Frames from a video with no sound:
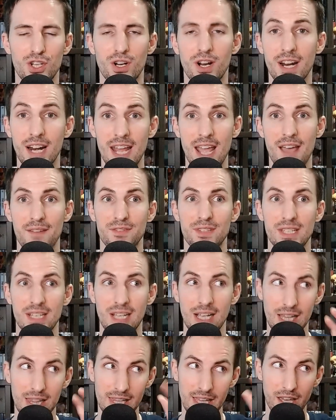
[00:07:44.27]
You're going to have to
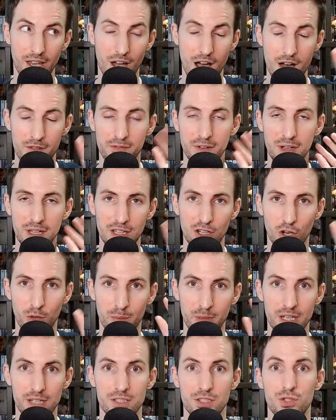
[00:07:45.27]
click off a little
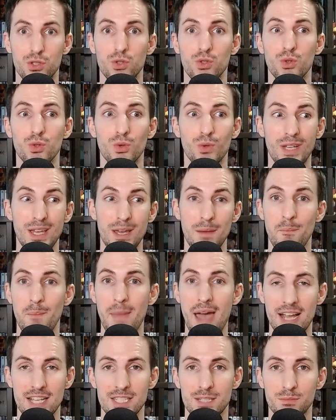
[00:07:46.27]
bit to get
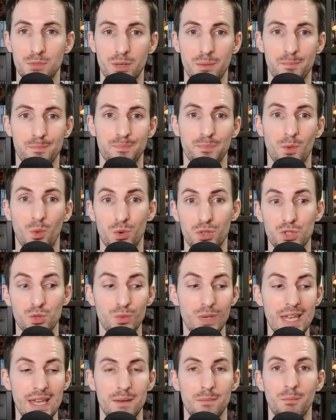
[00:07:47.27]
maximum or to
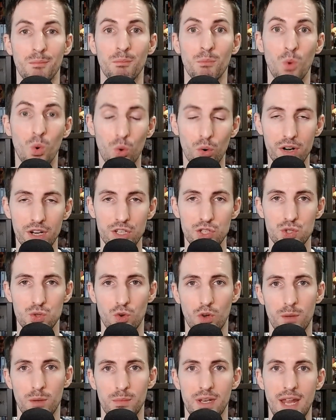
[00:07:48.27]
get more
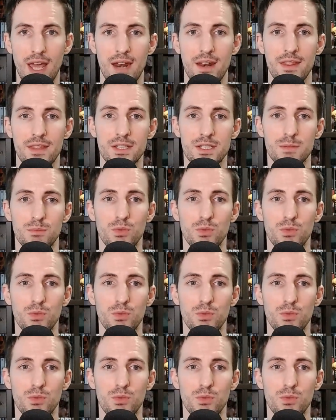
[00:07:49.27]
enjoyment out of this